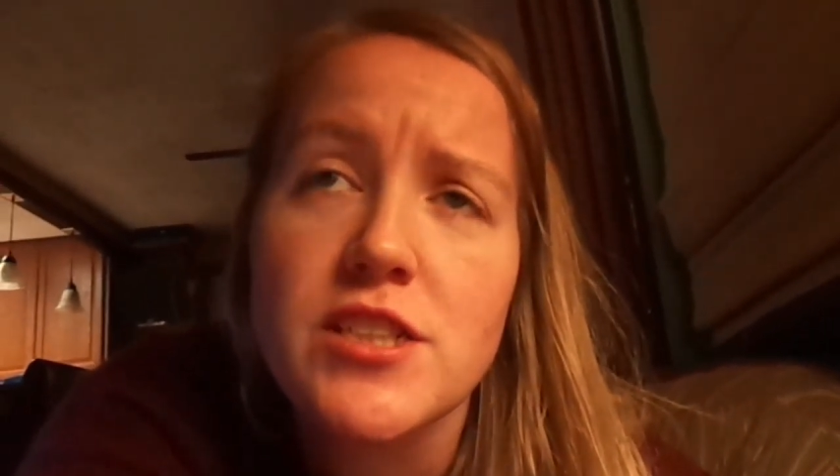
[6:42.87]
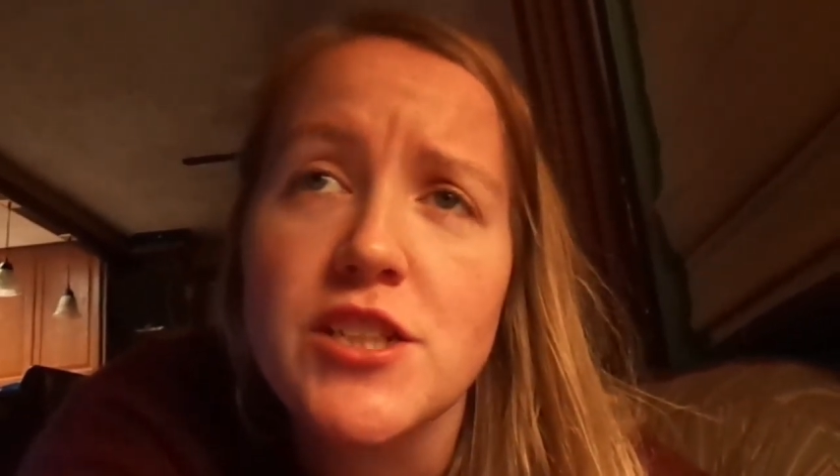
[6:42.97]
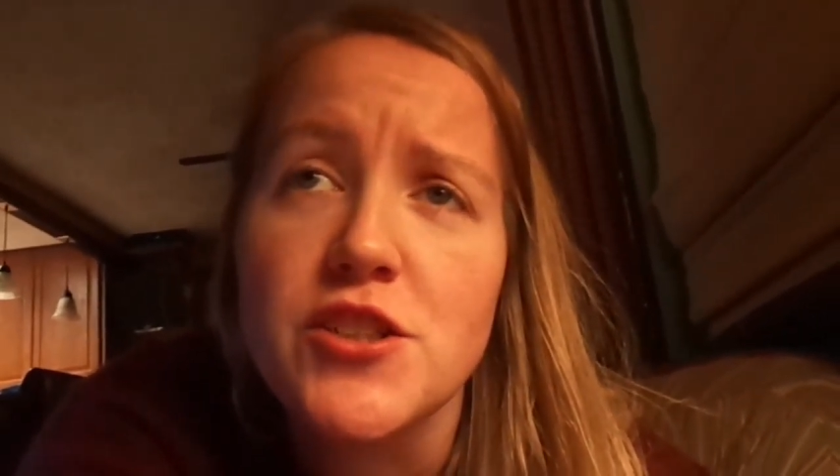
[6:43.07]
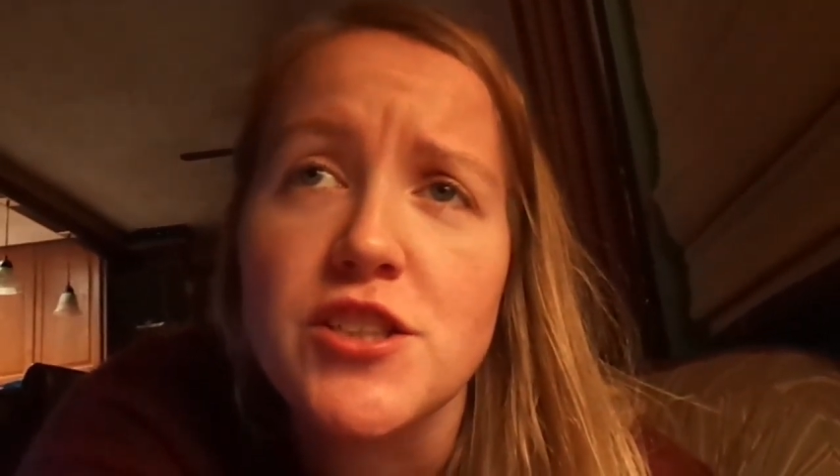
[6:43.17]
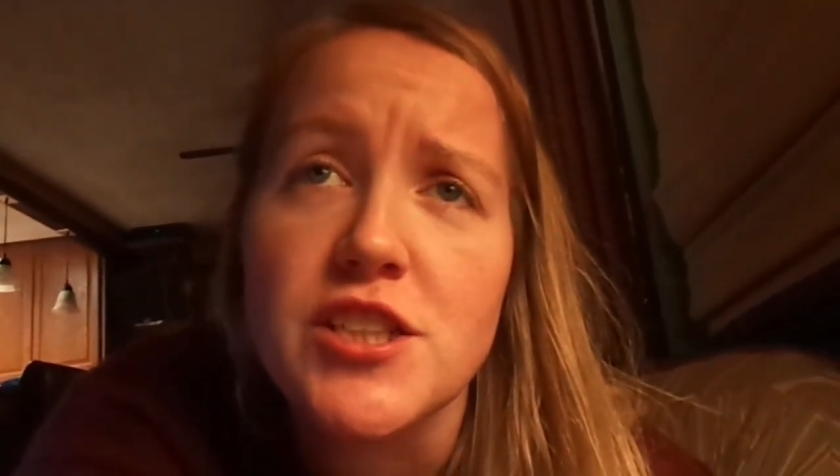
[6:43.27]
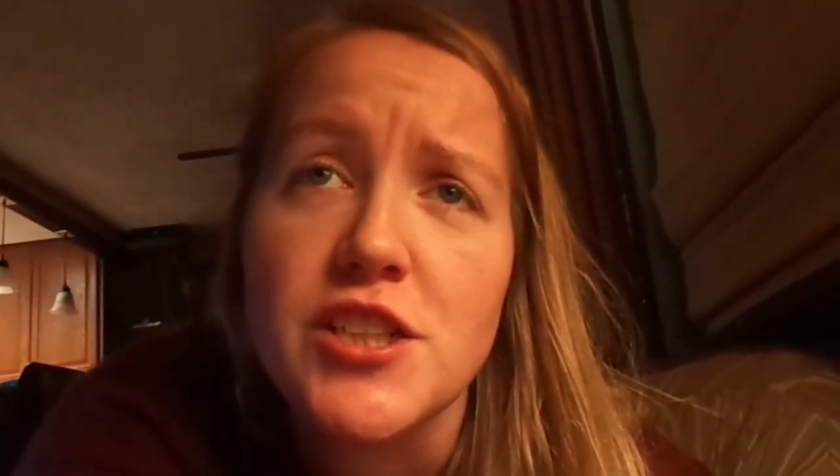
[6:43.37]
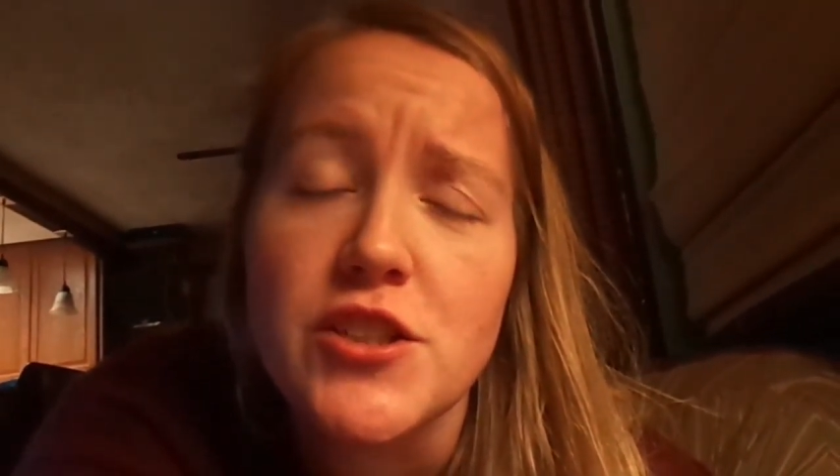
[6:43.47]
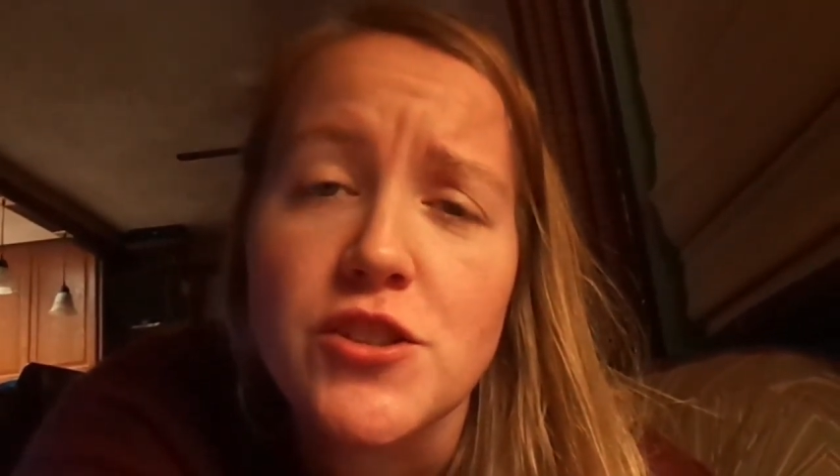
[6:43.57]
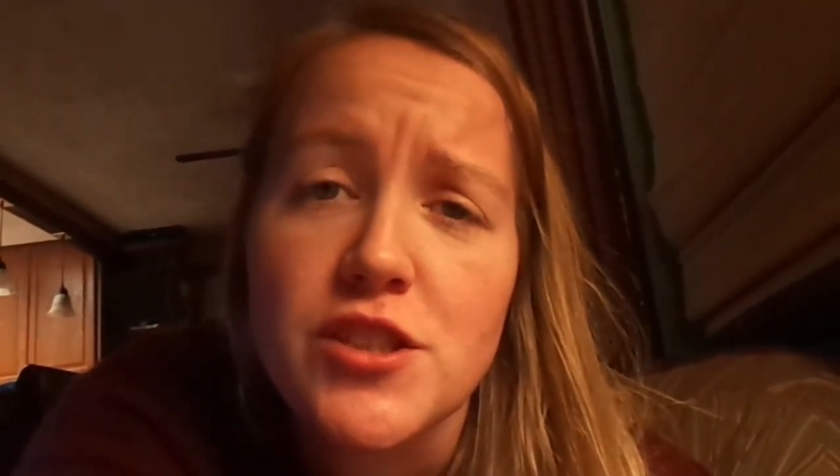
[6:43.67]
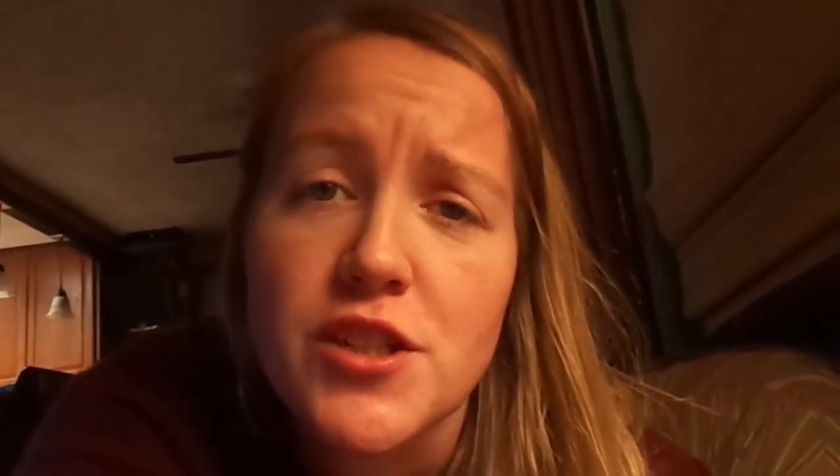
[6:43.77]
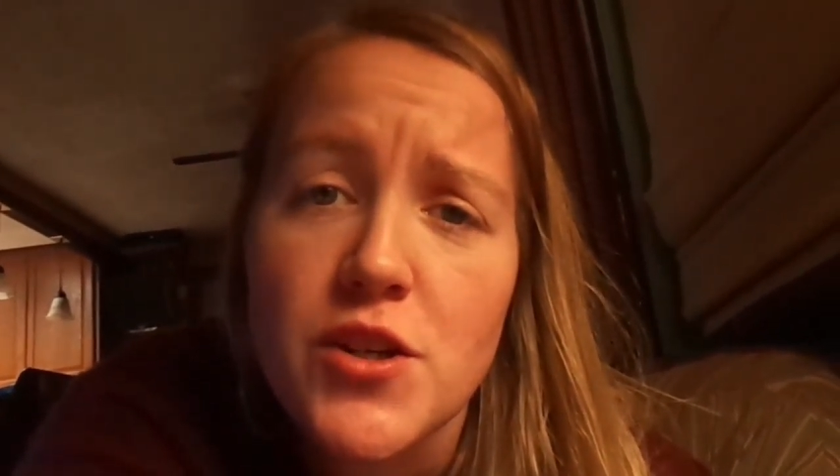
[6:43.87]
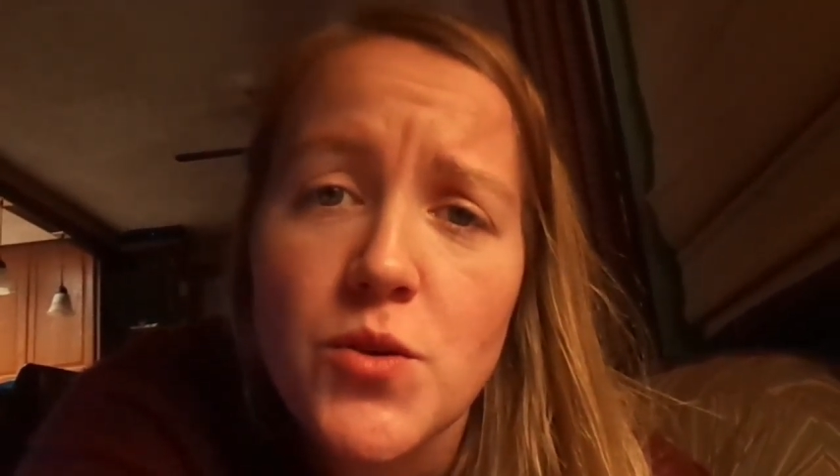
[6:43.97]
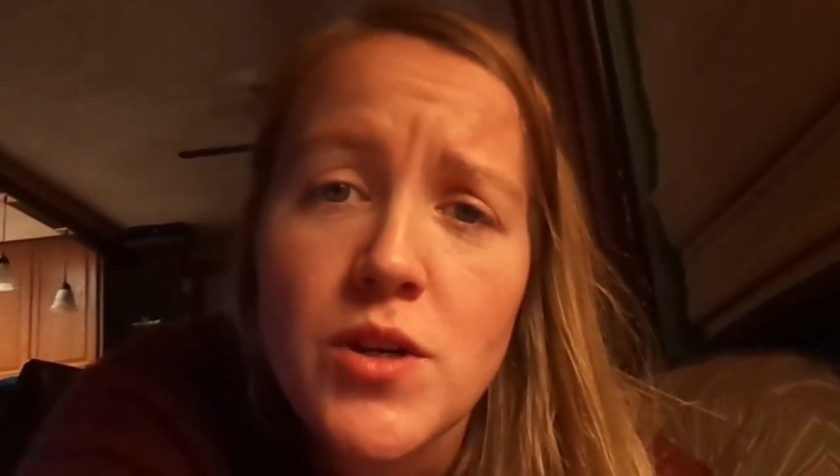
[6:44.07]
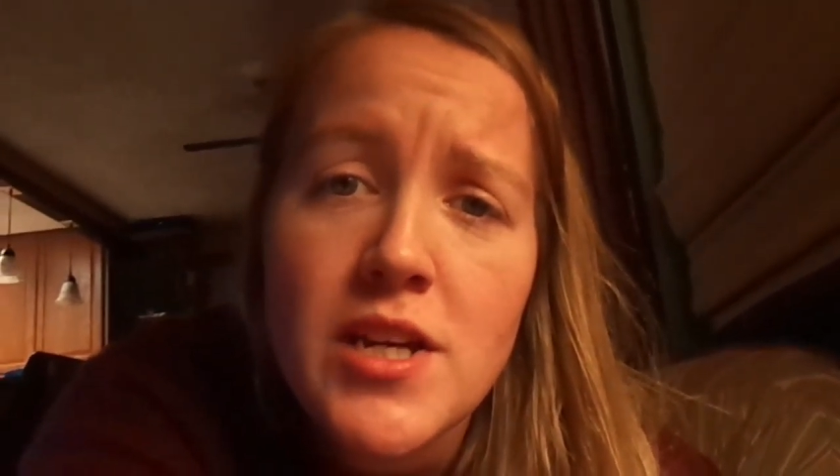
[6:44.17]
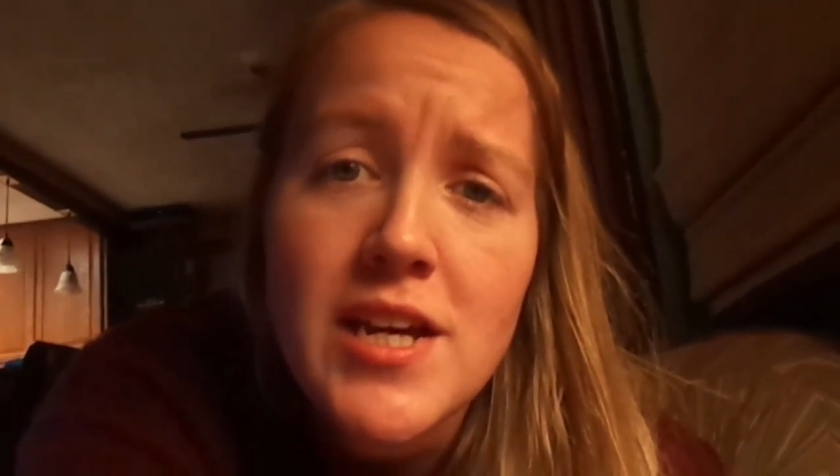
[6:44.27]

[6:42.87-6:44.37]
and years and years ago.